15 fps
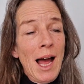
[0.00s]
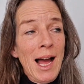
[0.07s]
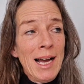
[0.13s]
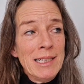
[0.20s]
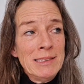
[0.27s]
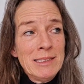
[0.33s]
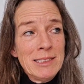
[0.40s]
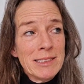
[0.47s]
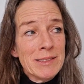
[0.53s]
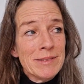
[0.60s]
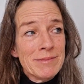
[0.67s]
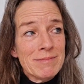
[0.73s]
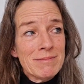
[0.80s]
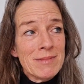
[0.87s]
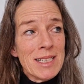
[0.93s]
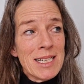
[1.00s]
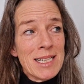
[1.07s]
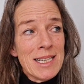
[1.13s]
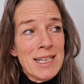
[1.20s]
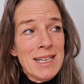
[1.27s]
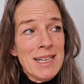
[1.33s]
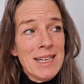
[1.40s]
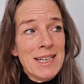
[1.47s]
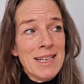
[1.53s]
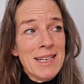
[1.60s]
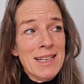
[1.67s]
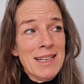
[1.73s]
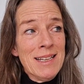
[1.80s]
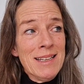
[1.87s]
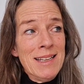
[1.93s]
And
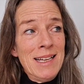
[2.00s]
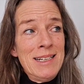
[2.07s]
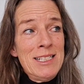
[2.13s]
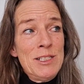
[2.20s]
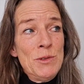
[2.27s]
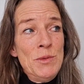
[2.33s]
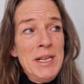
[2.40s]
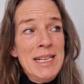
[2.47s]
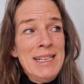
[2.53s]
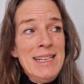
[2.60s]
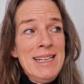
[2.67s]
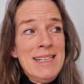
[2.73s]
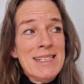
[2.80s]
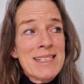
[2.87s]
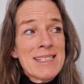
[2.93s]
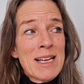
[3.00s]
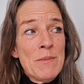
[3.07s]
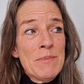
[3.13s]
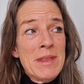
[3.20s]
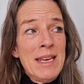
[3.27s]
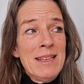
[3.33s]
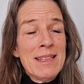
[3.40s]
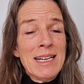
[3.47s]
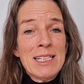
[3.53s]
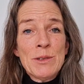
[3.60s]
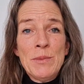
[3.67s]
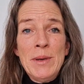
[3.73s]
that is really something that